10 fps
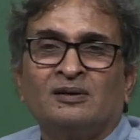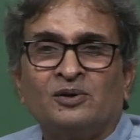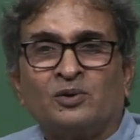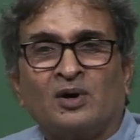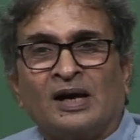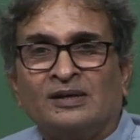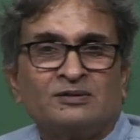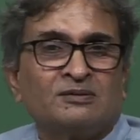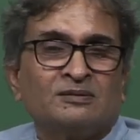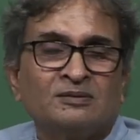
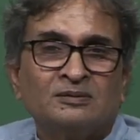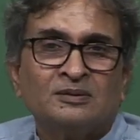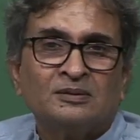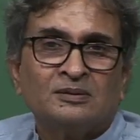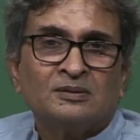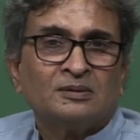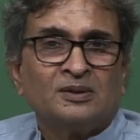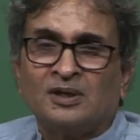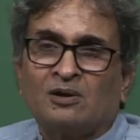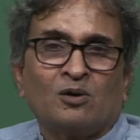neutralized
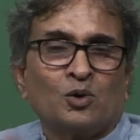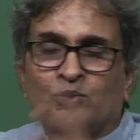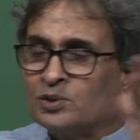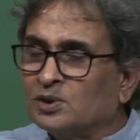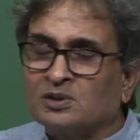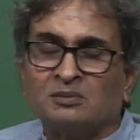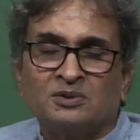in a closed system.